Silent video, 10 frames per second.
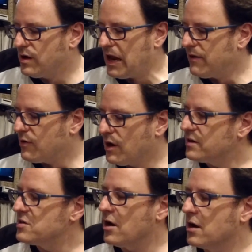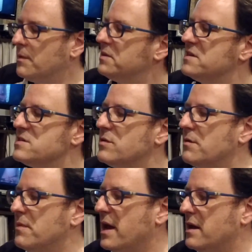I don't even know how to talk about this
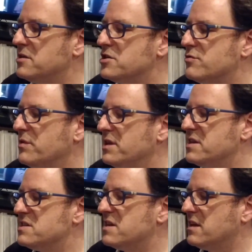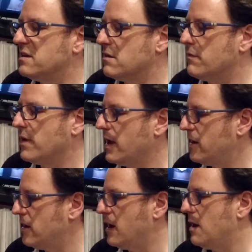one, man. It's just really distinctive,
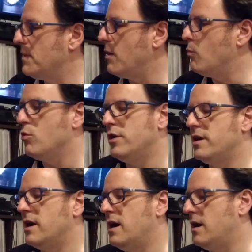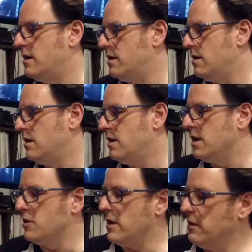and I would,
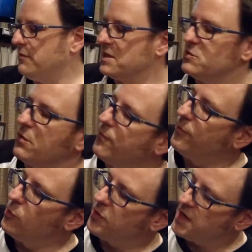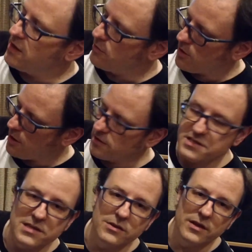you know, I love that sort of faux Giger art too.